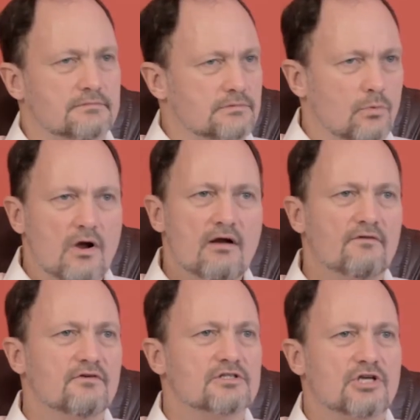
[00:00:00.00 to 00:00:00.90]

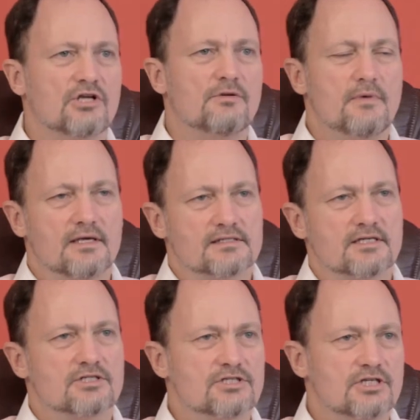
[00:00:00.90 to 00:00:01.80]
wherever it's going to be, in
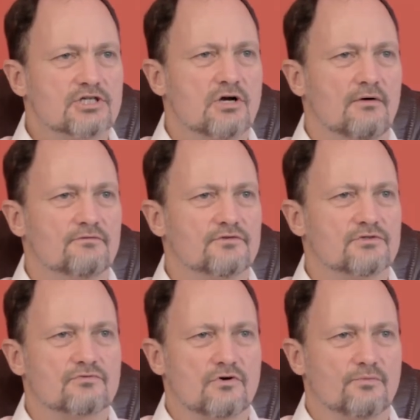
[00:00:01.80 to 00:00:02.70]
such and such a
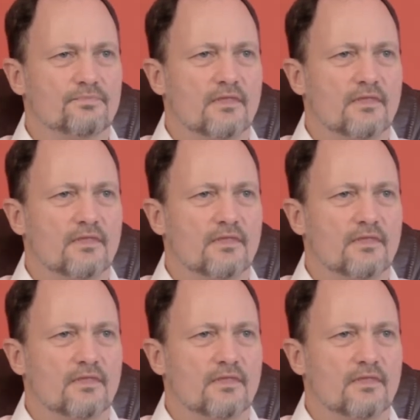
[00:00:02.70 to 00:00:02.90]
conference room.